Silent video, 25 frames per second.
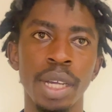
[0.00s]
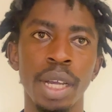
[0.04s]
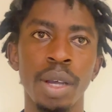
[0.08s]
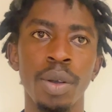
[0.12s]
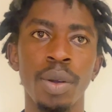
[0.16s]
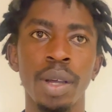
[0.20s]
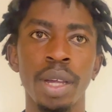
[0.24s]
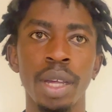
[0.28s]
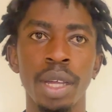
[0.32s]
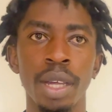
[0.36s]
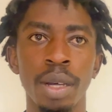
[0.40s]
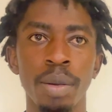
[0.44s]

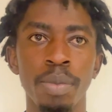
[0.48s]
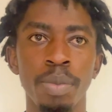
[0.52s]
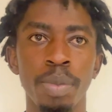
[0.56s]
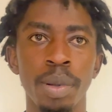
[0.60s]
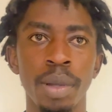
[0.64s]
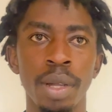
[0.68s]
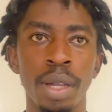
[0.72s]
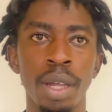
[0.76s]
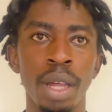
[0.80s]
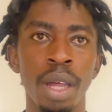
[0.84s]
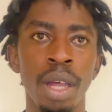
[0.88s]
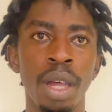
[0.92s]
our app
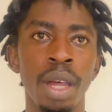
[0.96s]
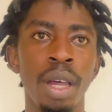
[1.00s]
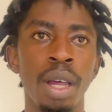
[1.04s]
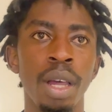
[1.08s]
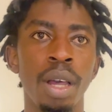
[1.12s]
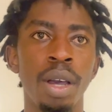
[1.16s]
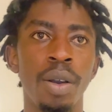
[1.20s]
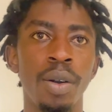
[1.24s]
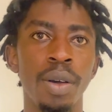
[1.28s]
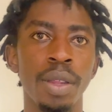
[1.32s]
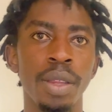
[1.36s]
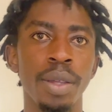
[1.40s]

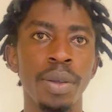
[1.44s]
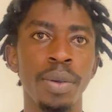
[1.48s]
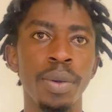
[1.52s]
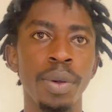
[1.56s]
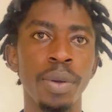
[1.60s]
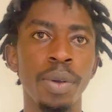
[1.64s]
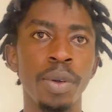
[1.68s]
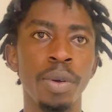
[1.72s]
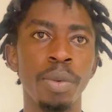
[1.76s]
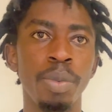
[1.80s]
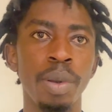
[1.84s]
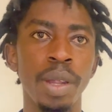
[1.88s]
on the
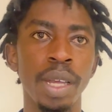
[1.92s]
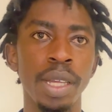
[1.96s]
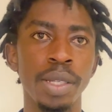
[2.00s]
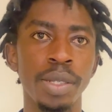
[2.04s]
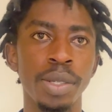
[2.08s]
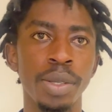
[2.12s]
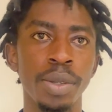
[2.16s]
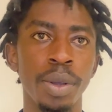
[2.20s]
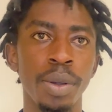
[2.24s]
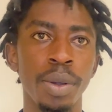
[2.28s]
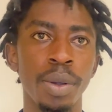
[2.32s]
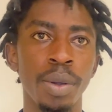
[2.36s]
Google Play
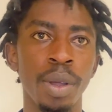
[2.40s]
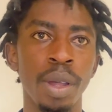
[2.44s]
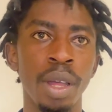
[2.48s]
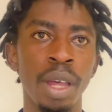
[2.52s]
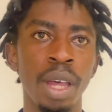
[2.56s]
Store.